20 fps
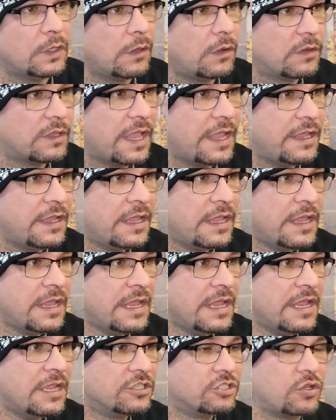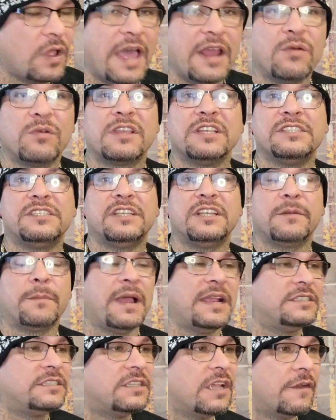Okay, so I don't consider
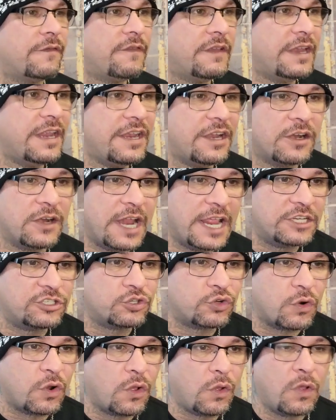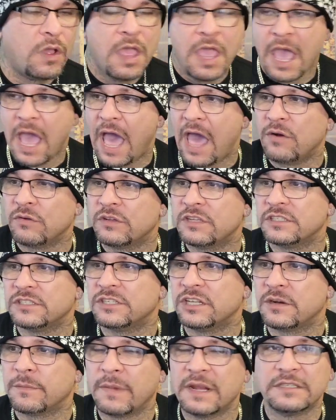myself an internet troll. I don't
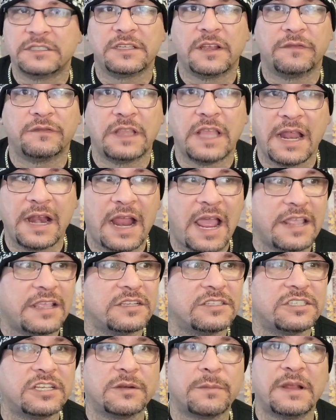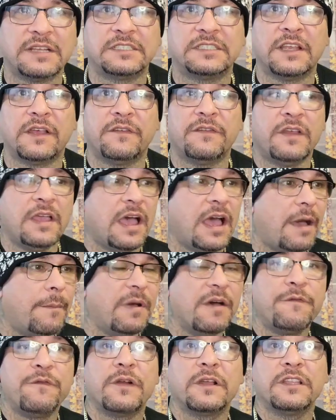consider myself that. I consider myself a
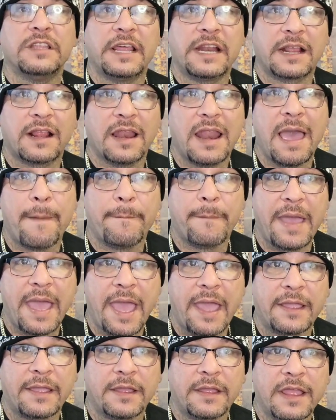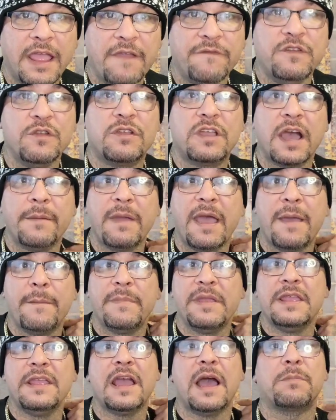motherfucker that'll clap back. If you come at
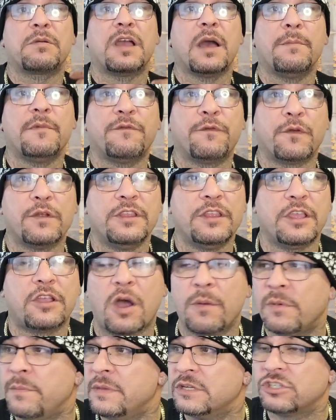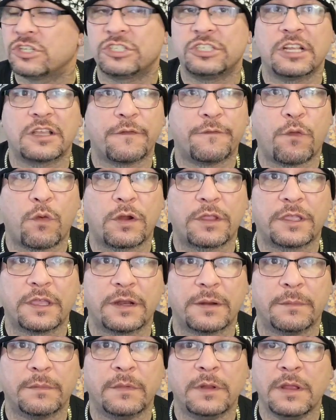me, I'm coming for you. They call me Mr. Stick a Fork
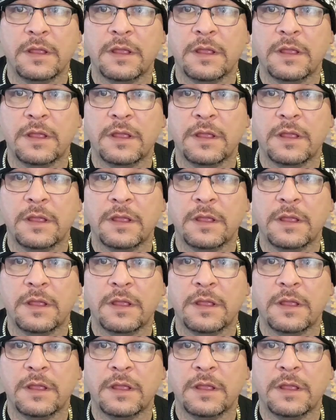in them.